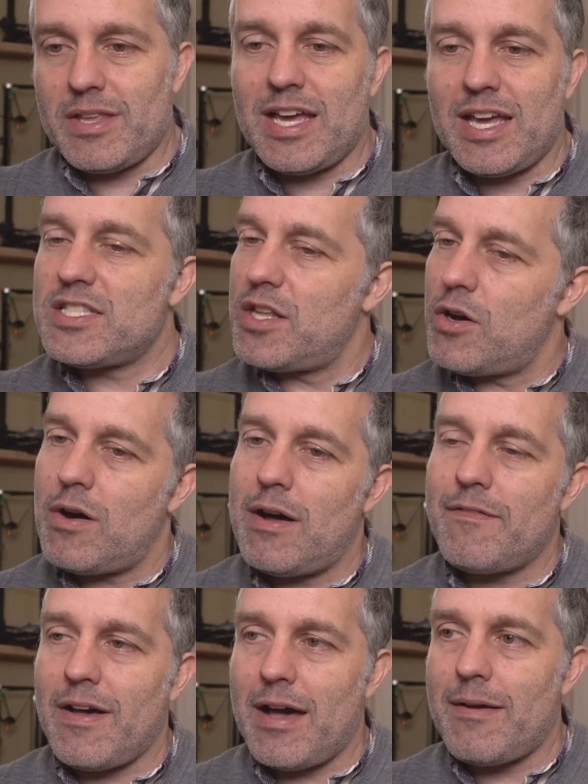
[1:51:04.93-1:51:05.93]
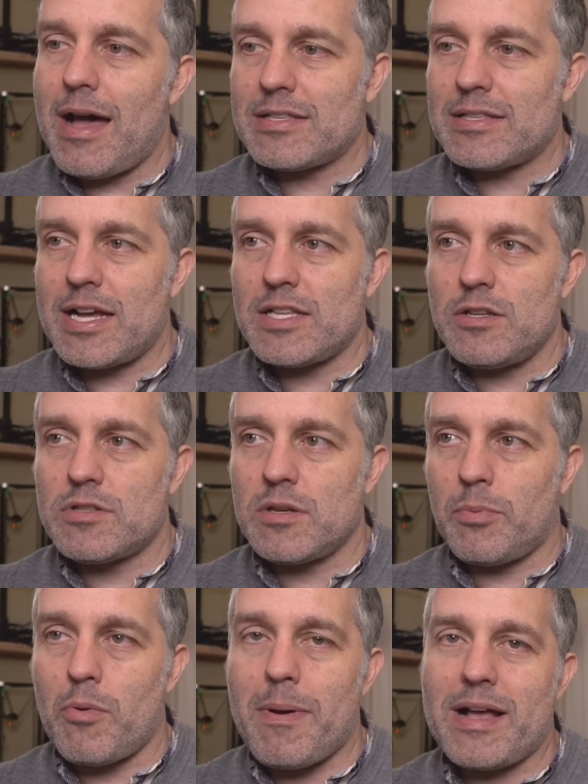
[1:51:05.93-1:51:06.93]
You guys know I do
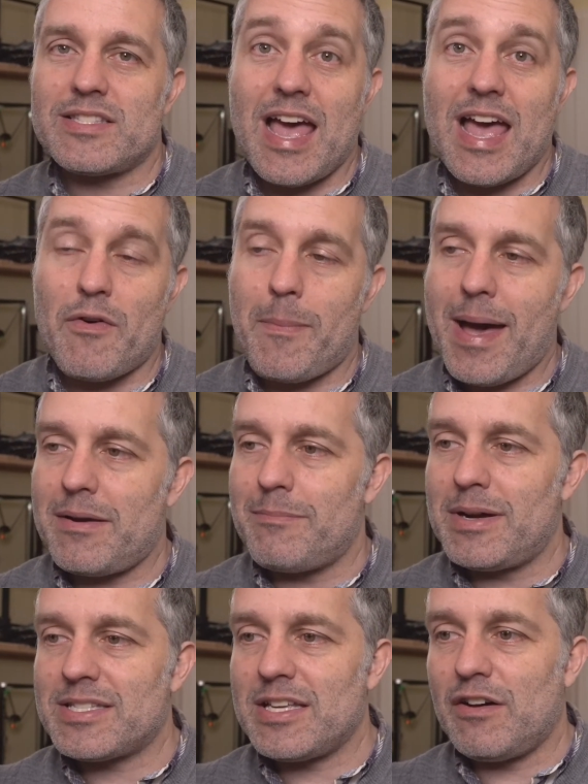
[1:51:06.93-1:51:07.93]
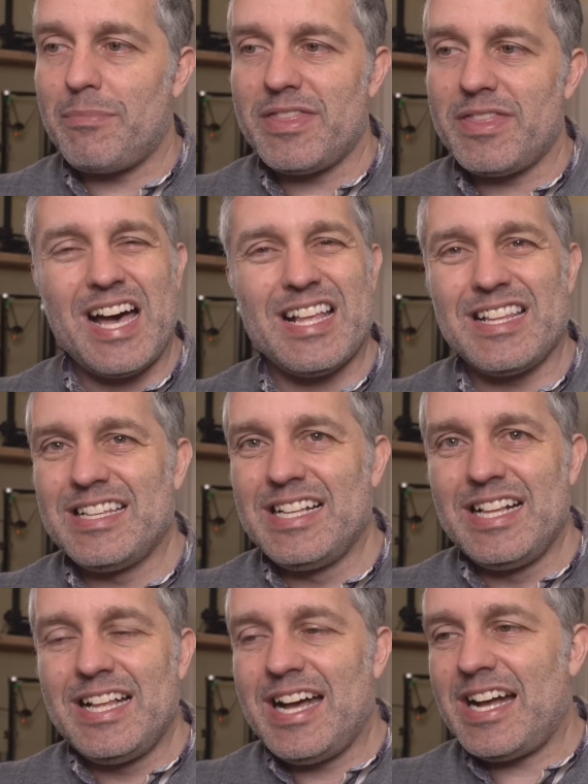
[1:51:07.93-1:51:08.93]
support patents. I have a patent myself, but
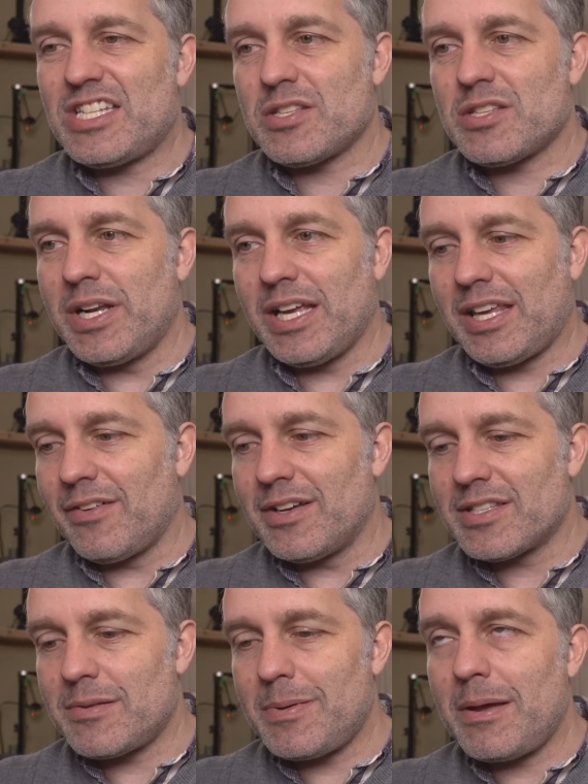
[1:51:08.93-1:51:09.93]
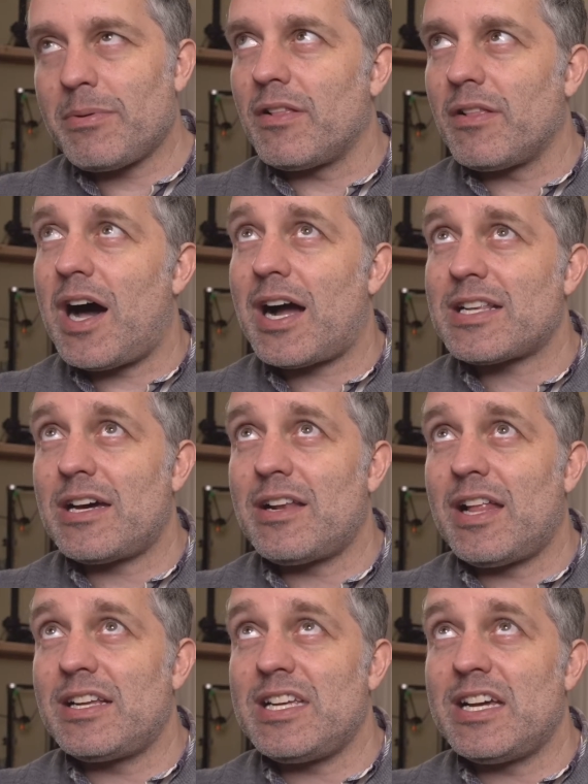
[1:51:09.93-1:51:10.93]
that's just ridiculous to be able to lock down
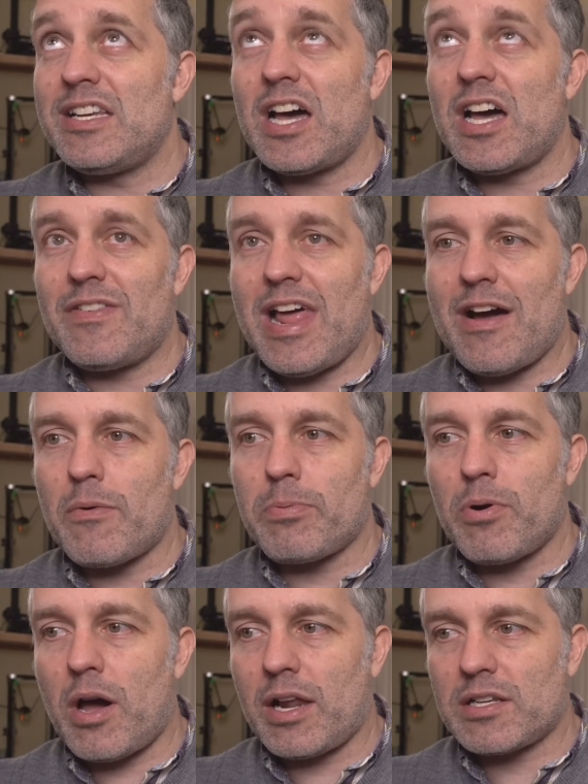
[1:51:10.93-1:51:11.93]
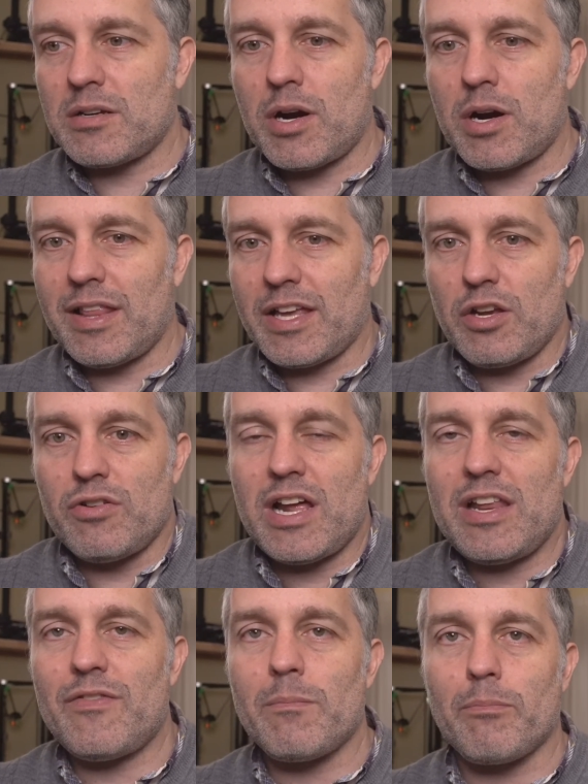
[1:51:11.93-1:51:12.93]
an idea and not even have a product to market. Like, you're
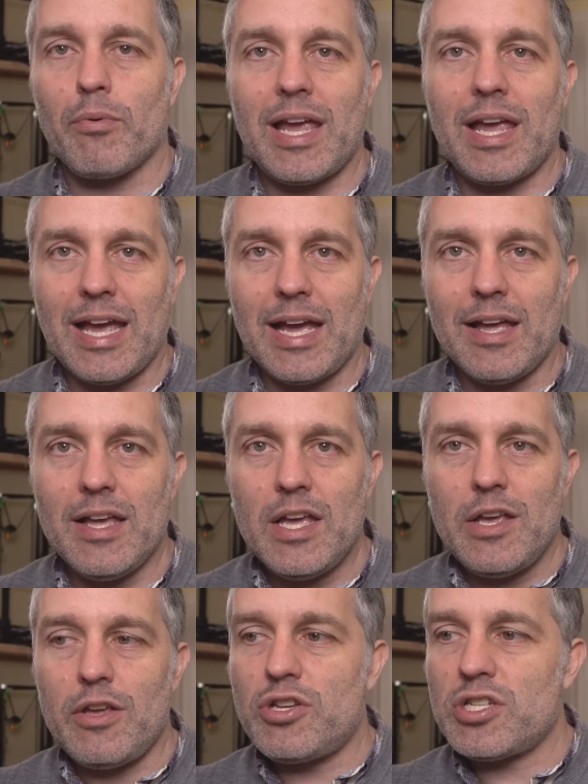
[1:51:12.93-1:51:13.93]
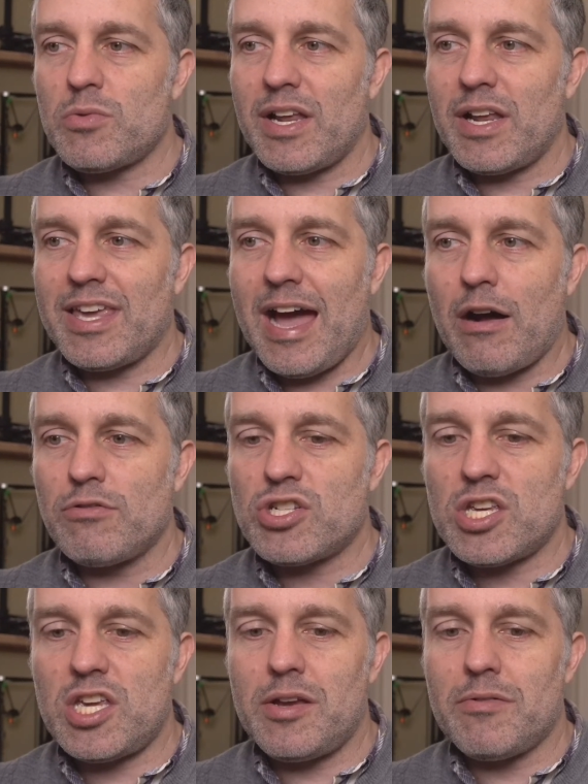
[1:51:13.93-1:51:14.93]
not even bringing it. You just want to
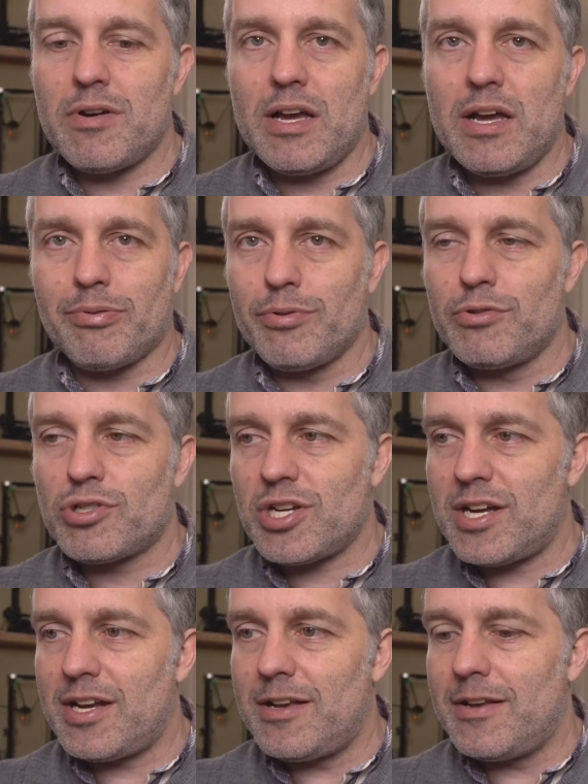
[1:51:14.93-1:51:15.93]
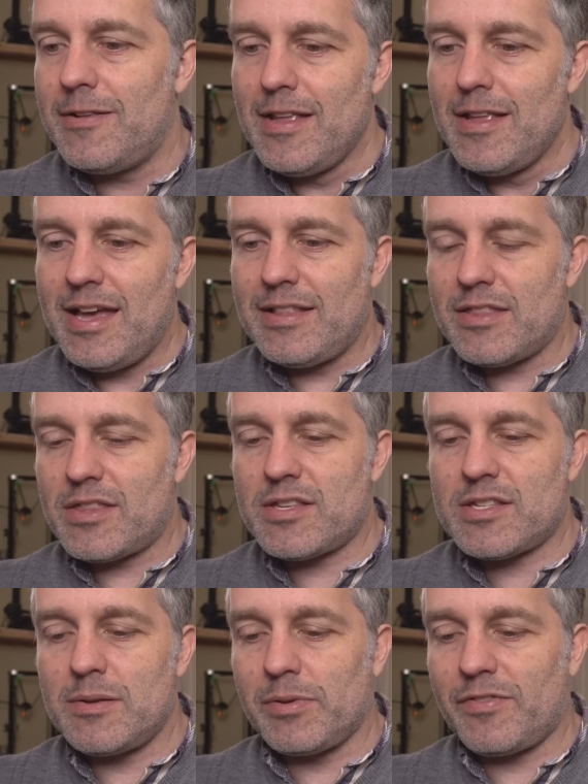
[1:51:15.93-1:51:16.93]
gouge Cura and Prusa and
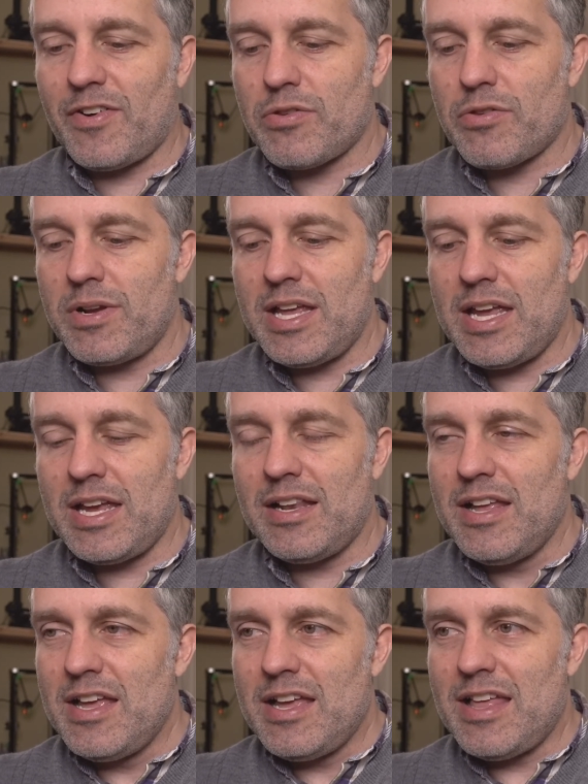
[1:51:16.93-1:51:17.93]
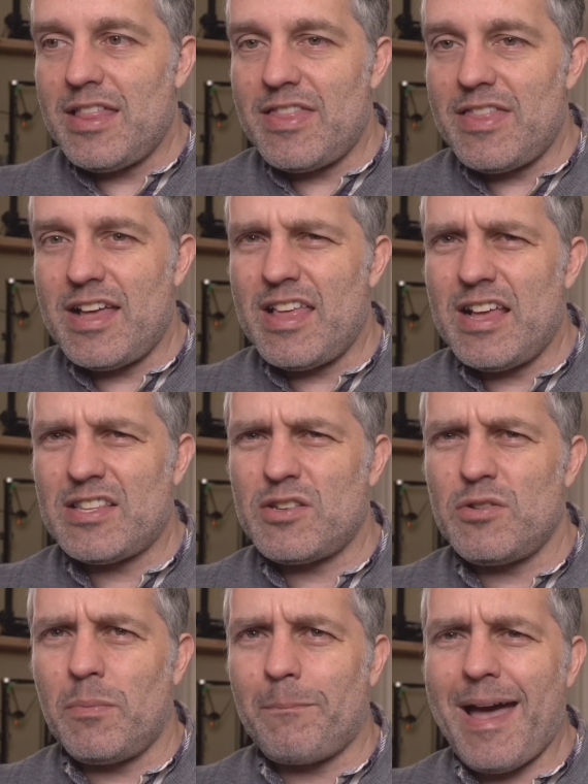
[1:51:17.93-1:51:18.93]
simplify 3D, and it's,
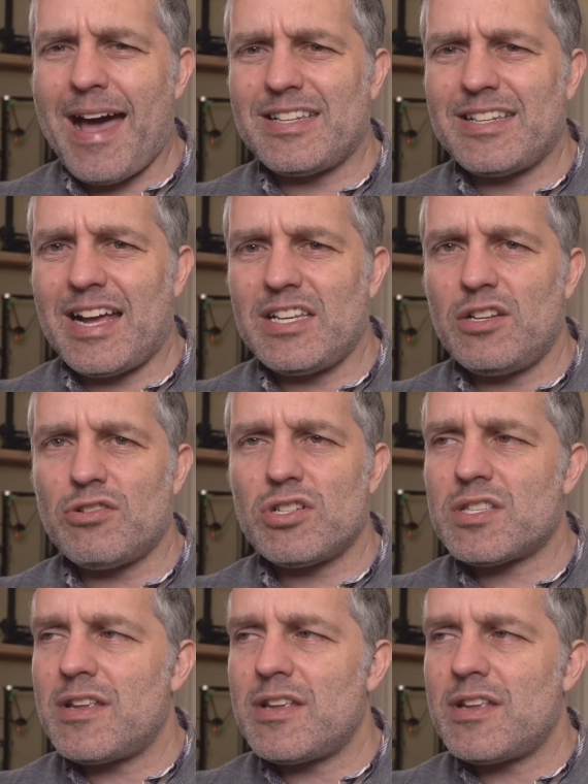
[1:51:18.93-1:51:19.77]
you patent an idea.